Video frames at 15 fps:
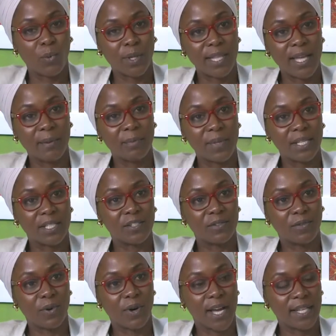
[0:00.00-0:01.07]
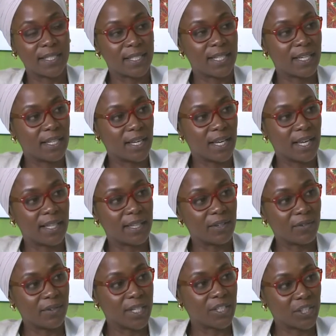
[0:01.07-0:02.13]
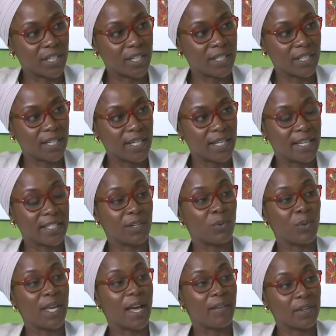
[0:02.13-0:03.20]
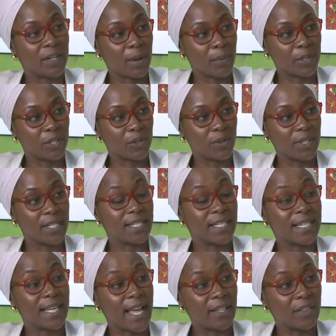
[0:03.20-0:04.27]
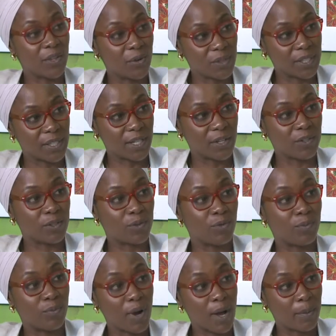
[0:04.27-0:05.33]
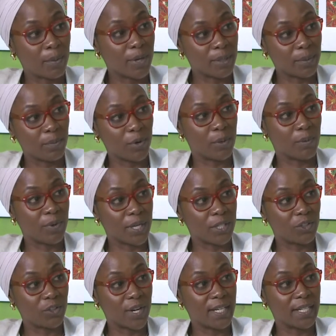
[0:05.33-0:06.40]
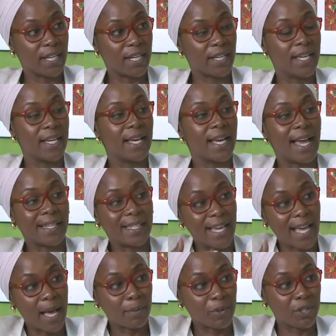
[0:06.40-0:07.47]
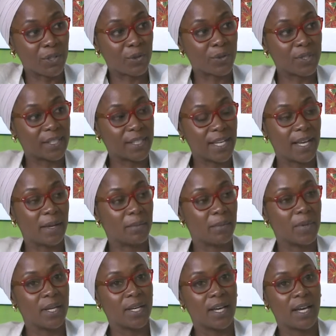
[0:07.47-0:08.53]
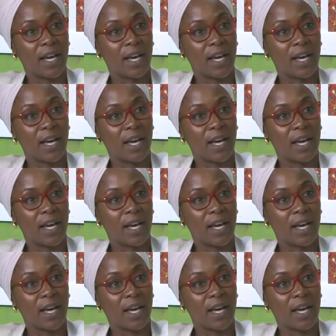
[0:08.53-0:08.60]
What that means for Antigua and the region is that we have an opportunity to gain those skills through proper and appropriate training and capture those same